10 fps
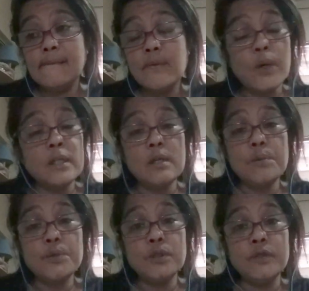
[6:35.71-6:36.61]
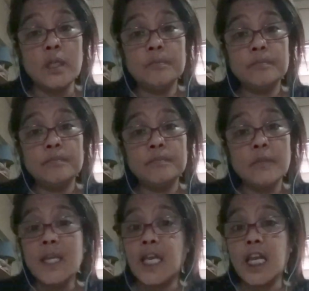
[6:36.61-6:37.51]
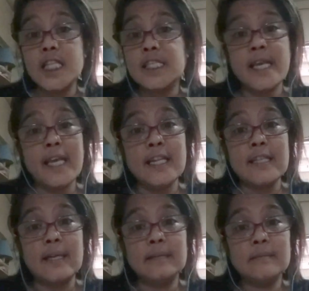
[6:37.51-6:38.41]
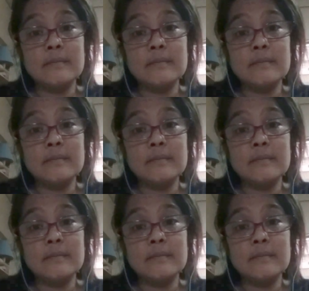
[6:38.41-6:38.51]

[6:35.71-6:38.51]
What are you proving? He cannot say anything.